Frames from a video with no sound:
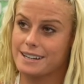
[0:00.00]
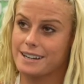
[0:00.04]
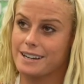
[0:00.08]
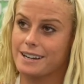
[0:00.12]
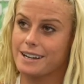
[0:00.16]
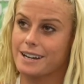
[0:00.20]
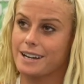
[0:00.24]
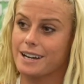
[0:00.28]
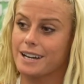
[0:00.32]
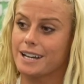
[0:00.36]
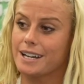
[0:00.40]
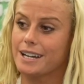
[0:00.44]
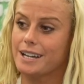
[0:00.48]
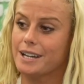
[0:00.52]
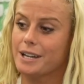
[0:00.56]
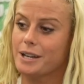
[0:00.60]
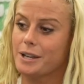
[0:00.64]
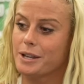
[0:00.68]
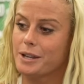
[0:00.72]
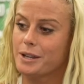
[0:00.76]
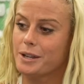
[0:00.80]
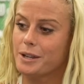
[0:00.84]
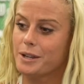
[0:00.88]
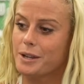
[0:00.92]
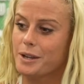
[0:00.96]

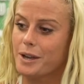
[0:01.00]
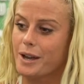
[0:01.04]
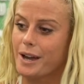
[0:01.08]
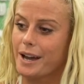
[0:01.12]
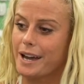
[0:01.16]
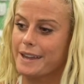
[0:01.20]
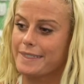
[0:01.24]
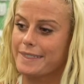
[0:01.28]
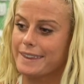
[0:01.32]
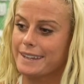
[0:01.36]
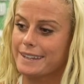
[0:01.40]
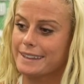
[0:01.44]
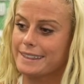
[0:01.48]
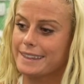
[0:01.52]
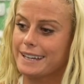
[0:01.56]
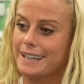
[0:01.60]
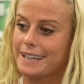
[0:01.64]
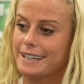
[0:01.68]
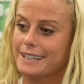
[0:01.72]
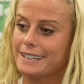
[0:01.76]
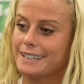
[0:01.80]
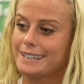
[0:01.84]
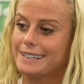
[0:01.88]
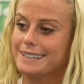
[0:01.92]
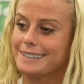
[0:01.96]
I think
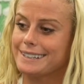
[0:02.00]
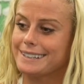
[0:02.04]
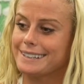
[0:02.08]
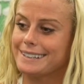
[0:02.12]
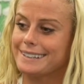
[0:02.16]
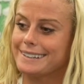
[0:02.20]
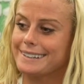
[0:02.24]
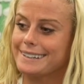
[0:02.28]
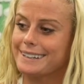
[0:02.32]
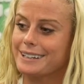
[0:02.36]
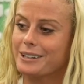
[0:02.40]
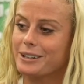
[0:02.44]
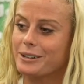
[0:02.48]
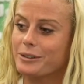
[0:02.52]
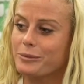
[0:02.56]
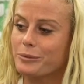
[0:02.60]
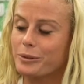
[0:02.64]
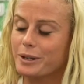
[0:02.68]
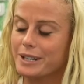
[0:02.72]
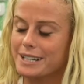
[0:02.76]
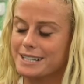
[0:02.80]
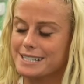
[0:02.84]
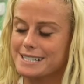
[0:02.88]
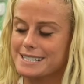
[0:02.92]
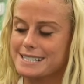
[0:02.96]
that
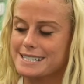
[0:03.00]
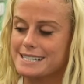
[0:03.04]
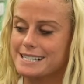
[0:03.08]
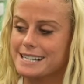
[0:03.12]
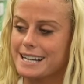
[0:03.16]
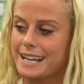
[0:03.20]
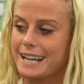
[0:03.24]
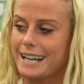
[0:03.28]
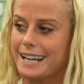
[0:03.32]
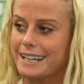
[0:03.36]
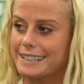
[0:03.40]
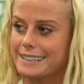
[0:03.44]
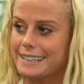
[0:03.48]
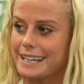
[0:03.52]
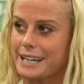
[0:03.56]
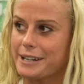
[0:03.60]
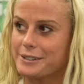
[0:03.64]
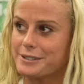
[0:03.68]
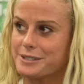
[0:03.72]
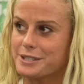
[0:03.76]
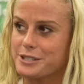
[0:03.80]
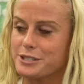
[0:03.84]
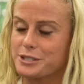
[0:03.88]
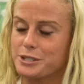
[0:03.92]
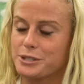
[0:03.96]
what it's
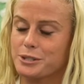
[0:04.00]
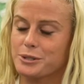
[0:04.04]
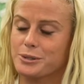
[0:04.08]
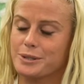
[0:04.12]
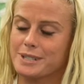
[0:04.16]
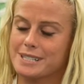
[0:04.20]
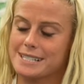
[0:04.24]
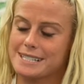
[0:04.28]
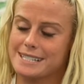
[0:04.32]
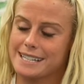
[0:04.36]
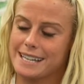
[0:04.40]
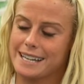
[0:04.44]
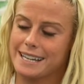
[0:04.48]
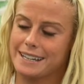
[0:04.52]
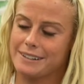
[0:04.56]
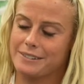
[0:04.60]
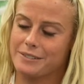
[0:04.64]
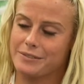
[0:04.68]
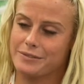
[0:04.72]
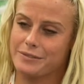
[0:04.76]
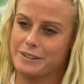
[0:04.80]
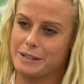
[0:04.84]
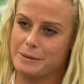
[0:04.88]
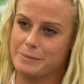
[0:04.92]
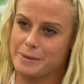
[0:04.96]
allowed to do is that
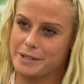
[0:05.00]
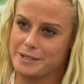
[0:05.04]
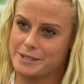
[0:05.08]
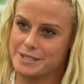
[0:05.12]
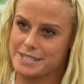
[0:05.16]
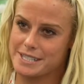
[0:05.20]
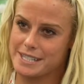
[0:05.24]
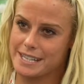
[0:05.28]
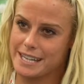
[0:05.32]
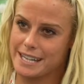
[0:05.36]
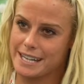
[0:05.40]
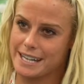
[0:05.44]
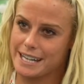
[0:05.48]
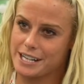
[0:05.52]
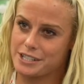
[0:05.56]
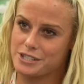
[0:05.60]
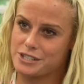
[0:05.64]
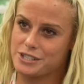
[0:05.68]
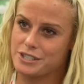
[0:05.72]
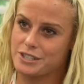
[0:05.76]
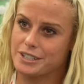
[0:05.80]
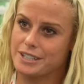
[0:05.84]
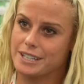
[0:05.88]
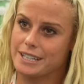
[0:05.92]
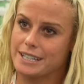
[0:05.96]
females can
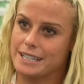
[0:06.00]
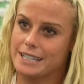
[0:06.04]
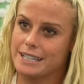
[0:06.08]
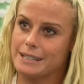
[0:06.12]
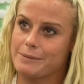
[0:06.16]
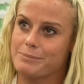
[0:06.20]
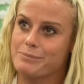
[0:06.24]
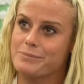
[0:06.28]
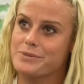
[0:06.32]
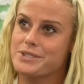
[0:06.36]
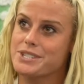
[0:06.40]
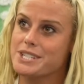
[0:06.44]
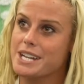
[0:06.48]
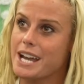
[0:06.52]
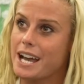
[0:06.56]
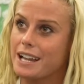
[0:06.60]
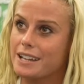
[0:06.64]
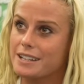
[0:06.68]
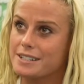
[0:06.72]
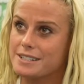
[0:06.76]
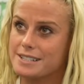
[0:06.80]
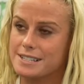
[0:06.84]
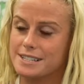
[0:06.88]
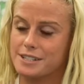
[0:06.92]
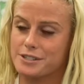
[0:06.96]
actually
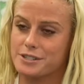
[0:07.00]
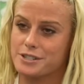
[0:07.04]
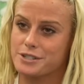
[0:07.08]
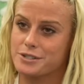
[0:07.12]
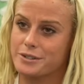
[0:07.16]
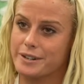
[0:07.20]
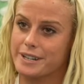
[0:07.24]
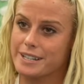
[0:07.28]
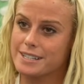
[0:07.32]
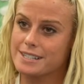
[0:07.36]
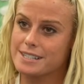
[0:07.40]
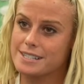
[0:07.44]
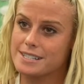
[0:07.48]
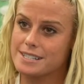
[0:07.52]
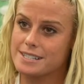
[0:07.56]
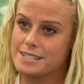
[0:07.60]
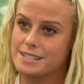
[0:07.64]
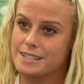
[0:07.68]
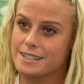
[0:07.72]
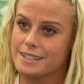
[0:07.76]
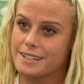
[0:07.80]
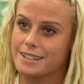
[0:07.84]
challenge their strengths.